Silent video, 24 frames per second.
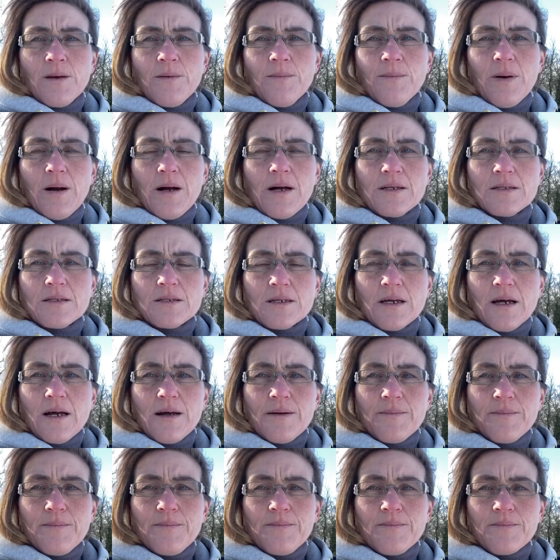But
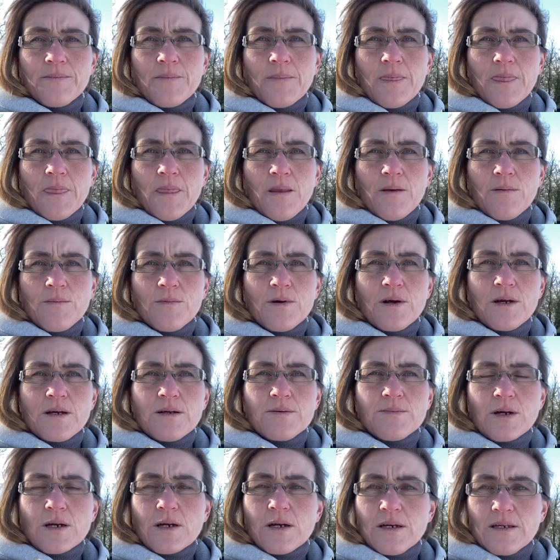
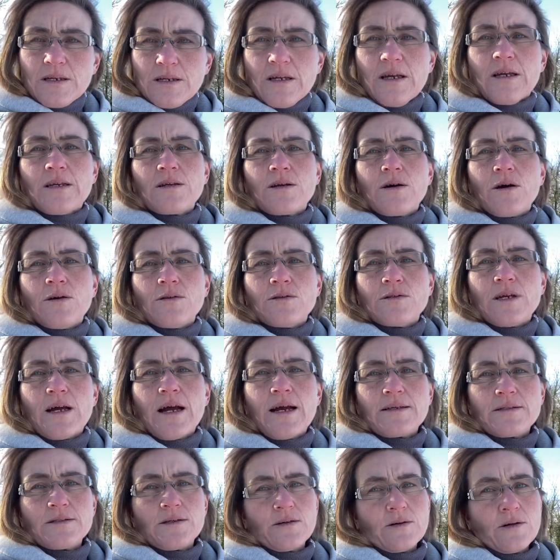we're getting in
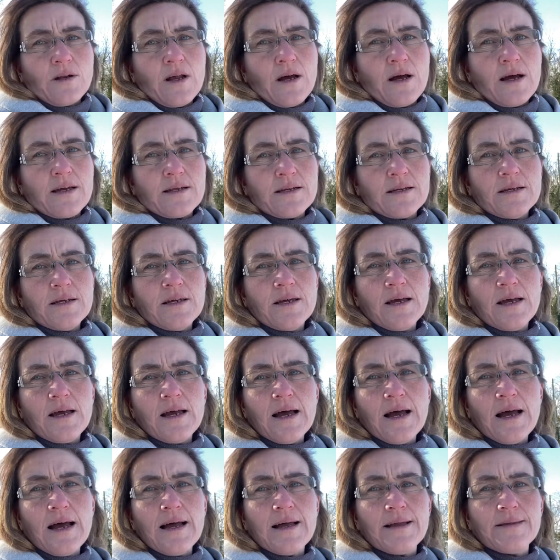contact online,
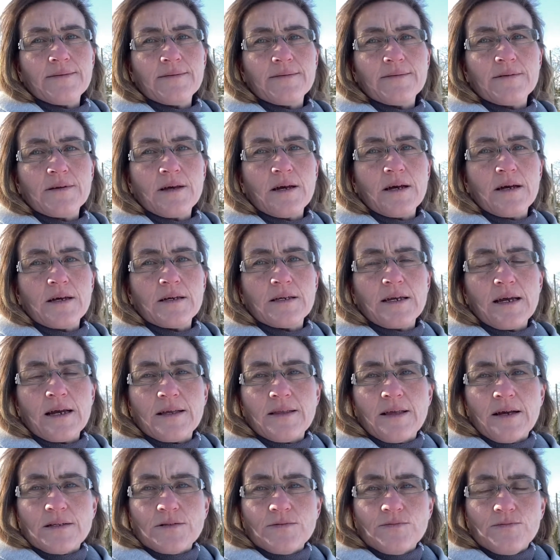and
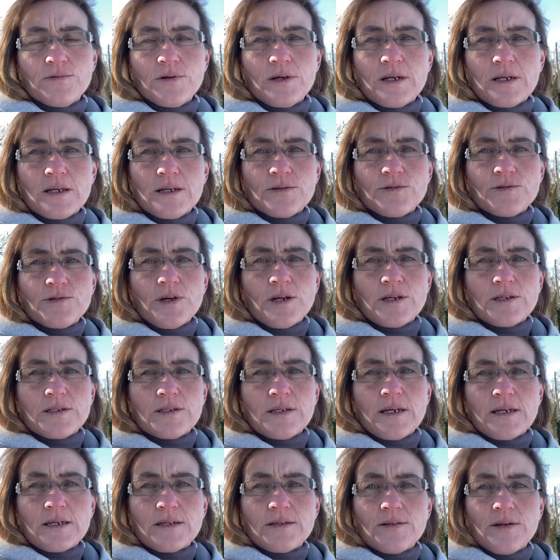that's really interesting.